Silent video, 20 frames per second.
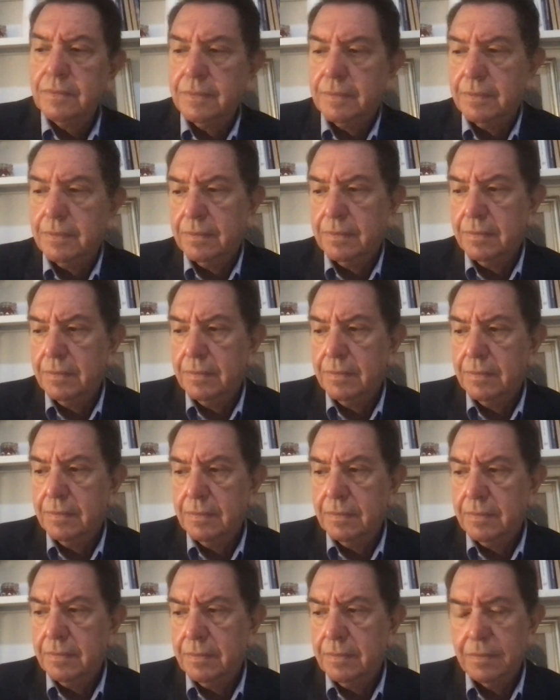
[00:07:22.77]

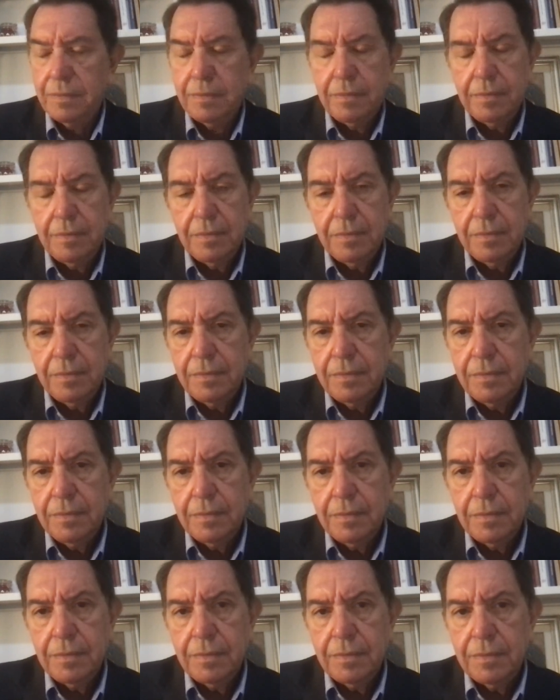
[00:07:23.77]

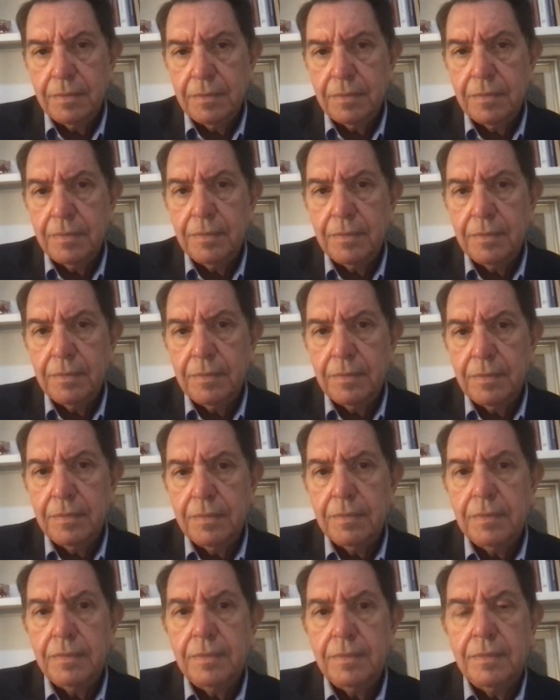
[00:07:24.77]

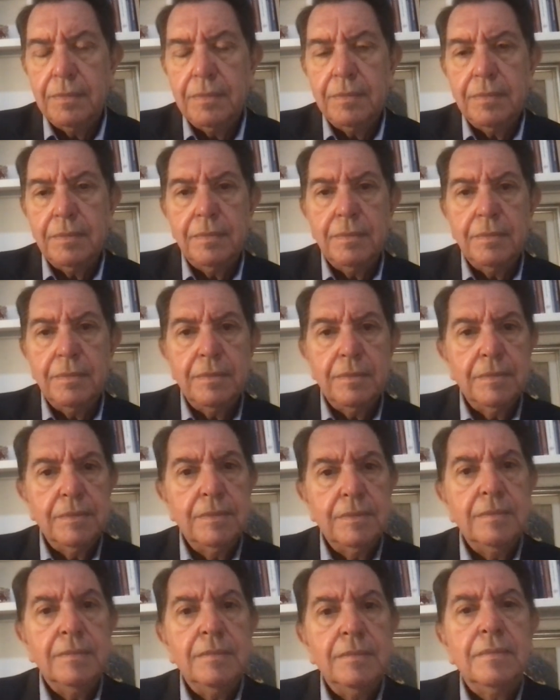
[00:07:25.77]

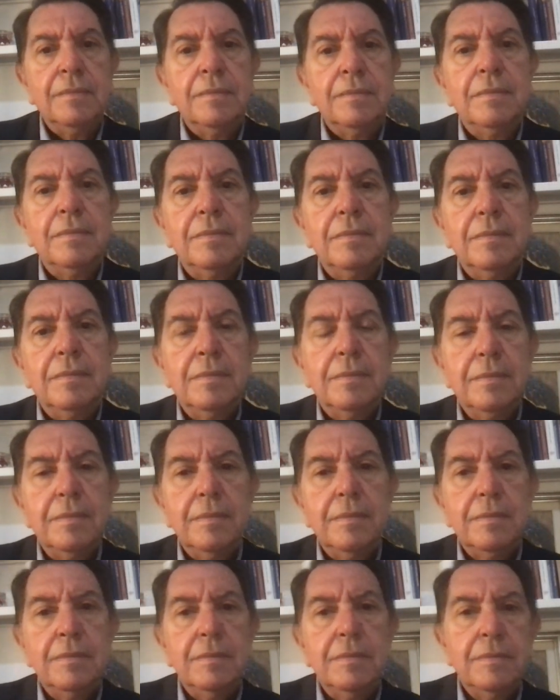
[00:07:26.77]

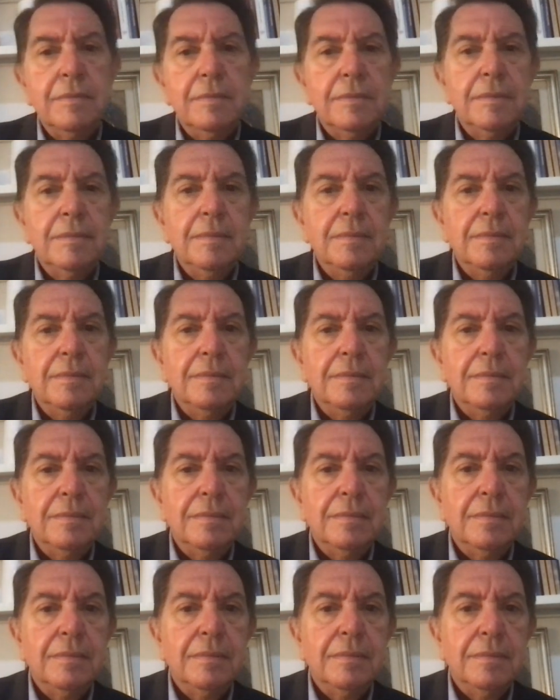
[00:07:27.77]

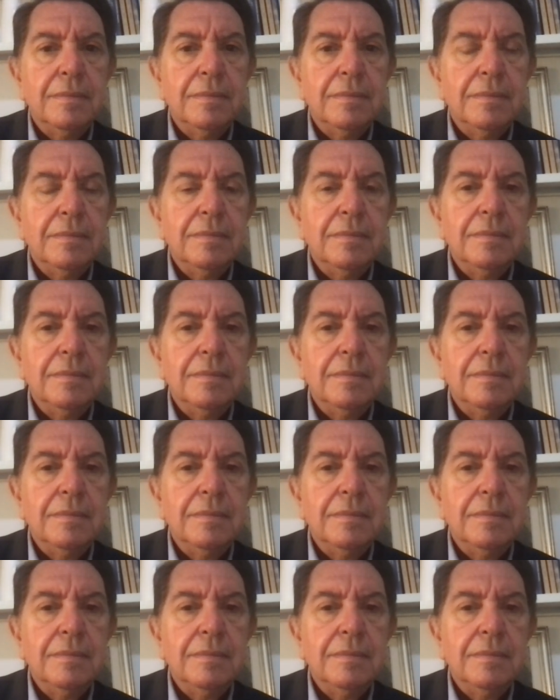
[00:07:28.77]
No words are spoken by the person on screen.